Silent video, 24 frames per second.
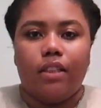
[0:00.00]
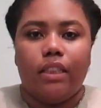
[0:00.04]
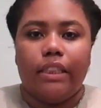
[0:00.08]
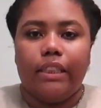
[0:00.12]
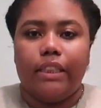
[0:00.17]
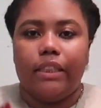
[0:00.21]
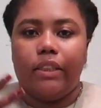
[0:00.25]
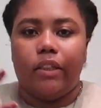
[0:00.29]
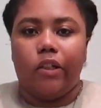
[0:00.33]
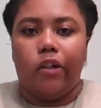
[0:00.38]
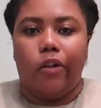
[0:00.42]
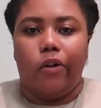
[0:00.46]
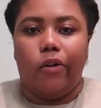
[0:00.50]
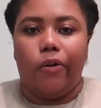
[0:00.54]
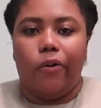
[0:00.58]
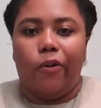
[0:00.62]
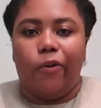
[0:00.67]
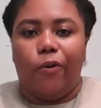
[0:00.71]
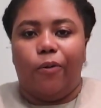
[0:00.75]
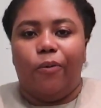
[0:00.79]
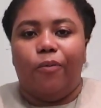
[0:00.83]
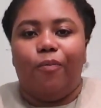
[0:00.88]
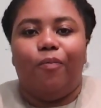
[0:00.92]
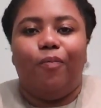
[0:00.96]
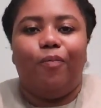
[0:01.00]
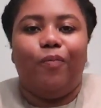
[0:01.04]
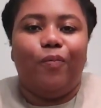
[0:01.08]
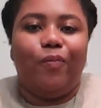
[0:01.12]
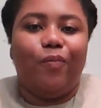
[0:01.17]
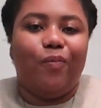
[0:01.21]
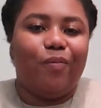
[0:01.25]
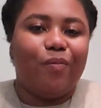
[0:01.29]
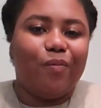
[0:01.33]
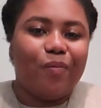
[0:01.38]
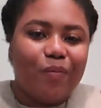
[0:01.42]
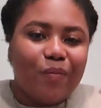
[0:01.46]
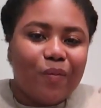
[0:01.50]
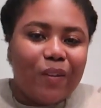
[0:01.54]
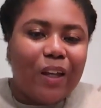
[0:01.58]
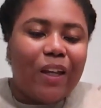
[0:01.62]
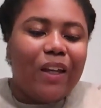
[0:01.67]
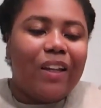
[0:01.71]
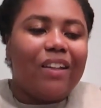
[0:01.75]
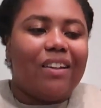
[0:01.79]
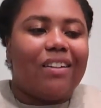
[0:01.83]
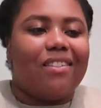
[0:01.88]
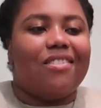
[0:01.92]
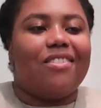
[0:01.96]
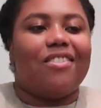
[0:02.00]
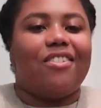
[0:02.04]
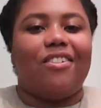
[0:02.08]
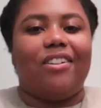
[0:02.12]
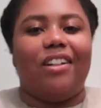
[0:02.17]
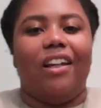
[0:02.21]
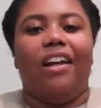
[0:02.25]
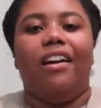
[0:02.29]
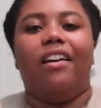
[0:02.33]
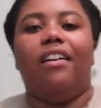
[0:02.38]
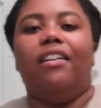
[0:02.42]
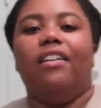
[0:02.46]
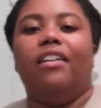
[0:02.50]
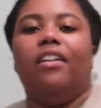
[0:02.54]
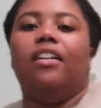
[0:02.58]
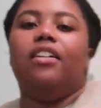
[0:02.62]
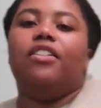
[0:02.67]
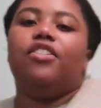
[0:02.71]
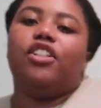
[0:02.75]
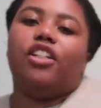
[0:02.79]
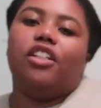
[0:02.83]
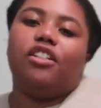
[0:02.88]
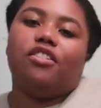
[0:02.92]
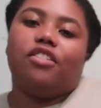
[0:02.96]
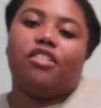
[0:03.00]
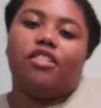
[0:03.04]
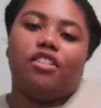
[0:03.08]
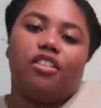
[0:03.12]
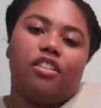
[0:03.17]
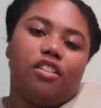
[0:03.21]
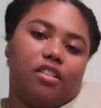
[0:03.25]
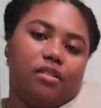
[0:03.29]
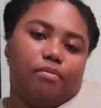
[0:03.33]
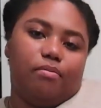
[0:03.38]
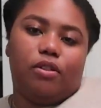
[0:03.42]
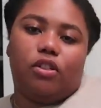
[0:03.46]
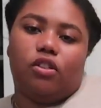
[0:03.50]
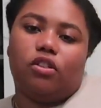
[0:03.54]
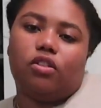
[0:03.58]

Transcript: So concerning. Changed into some